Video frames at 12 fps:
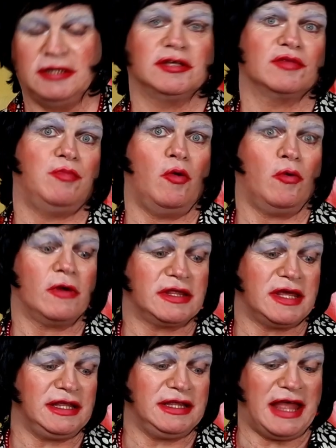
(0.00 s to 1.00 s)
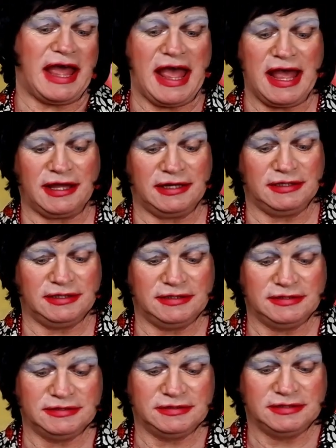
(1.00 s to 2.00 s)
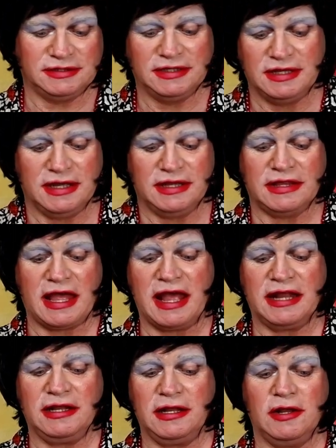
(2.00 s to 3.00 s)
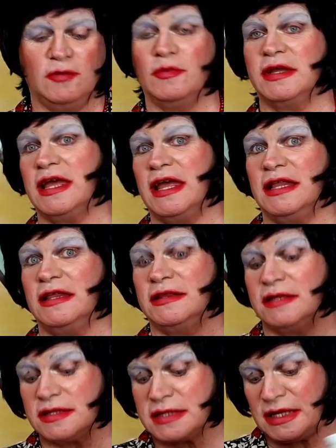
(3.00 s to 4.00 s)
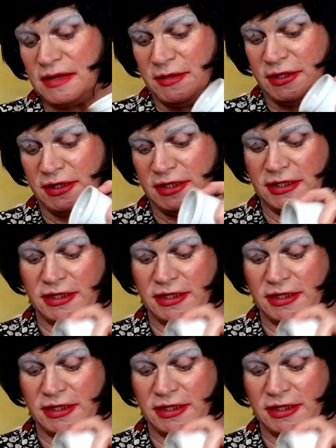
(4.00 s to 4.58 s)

Just pour it in there. Then we get the cinnamon.